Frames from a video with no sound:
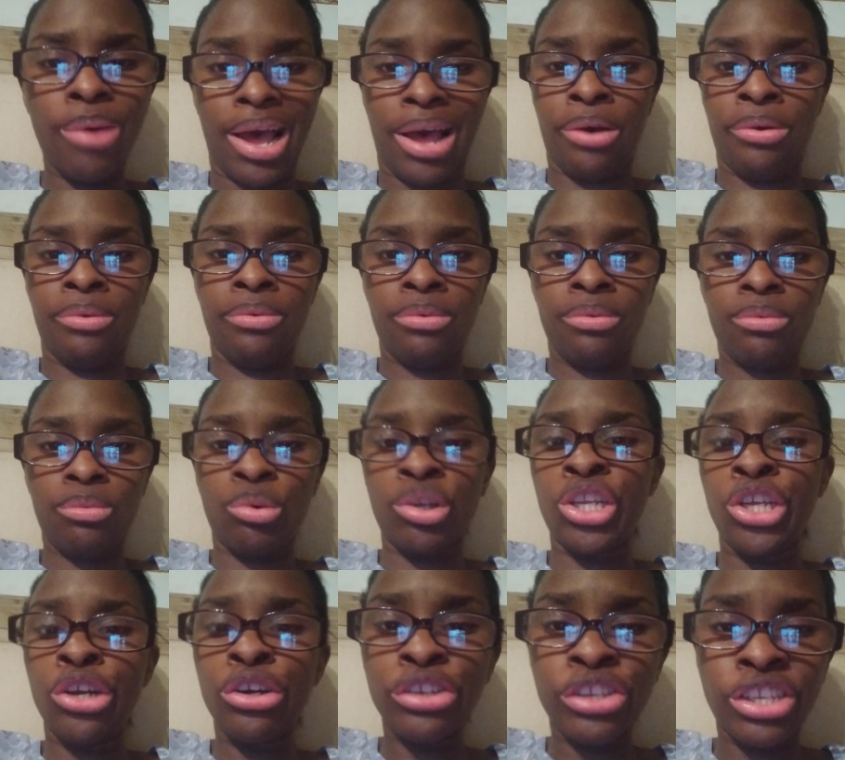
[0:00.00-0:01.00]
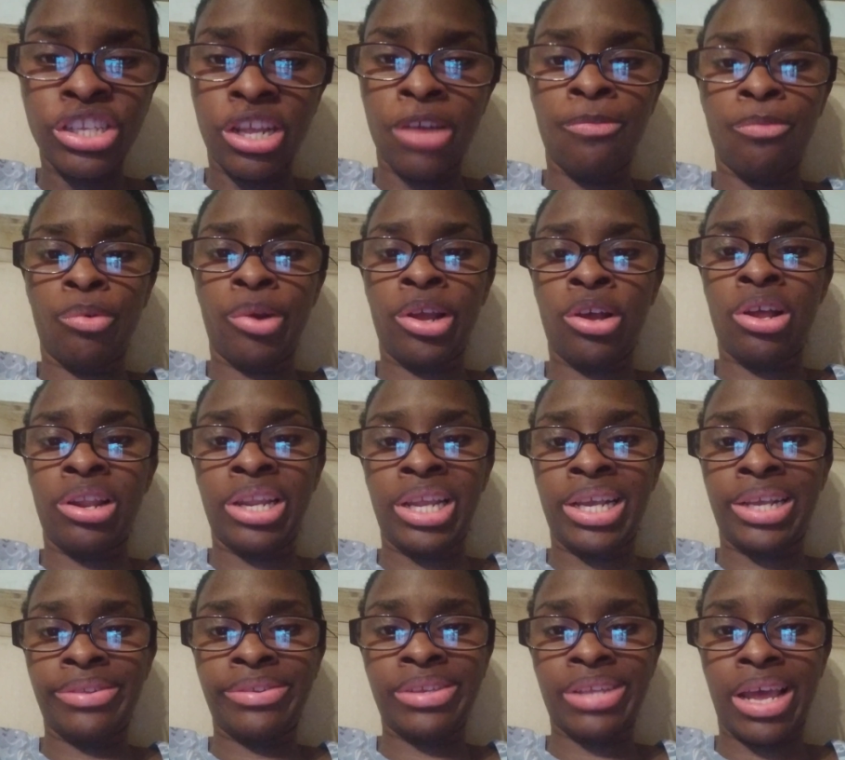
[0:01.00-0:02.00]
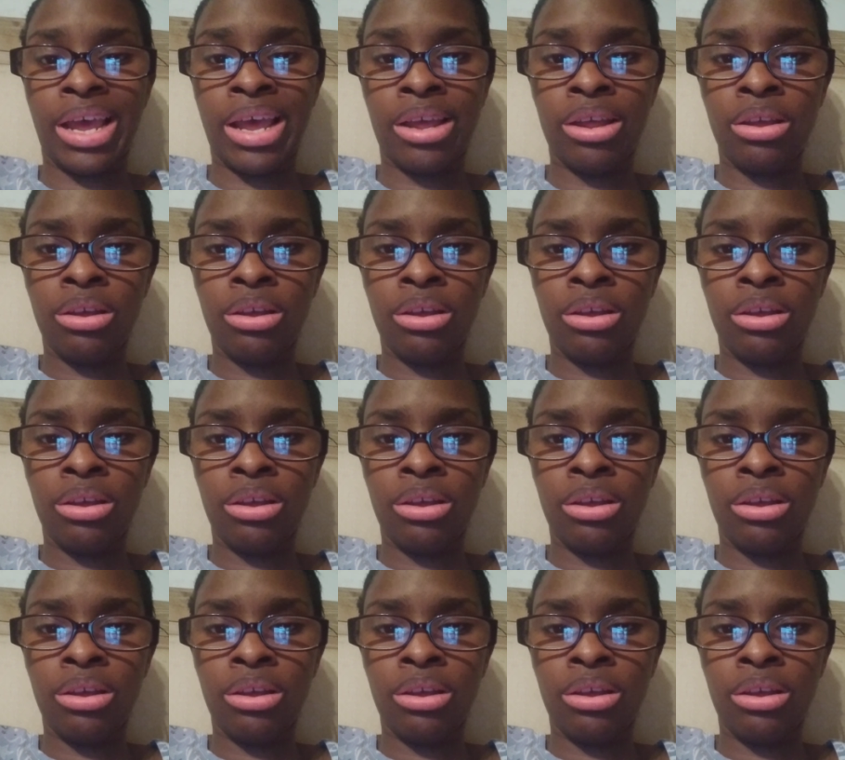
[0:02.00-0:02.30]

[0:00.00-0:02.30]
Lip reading: out when you're suffering on the inside?